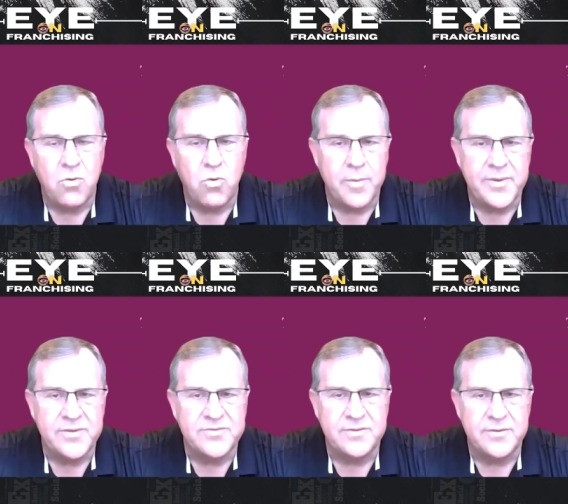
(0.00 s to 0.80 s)
core
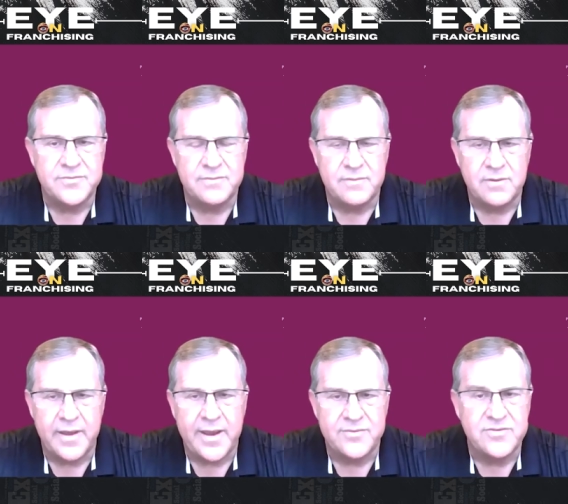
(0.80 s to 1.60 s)
business,
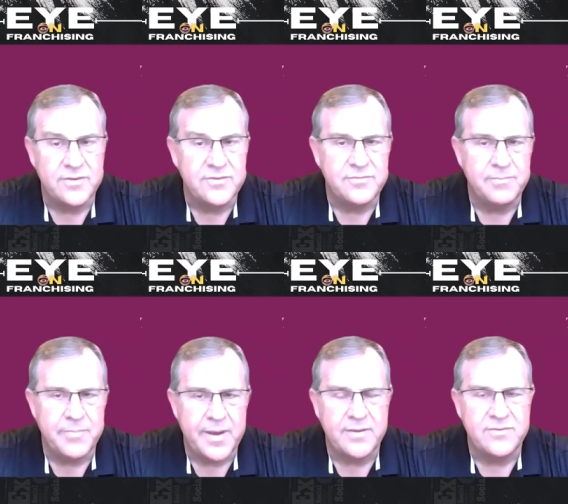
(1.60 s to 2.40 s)
Lance, is
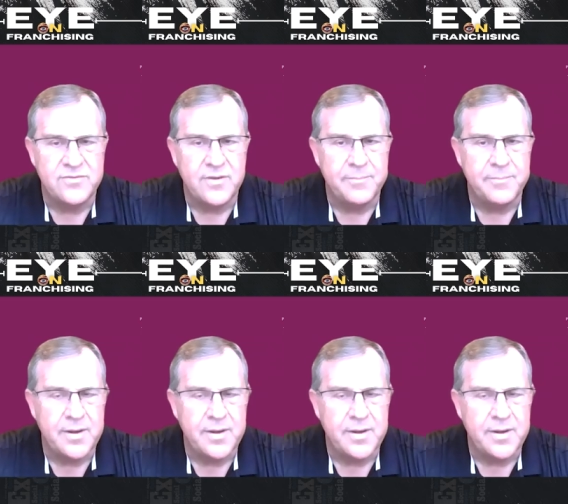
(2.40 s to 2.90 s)
paint and sip.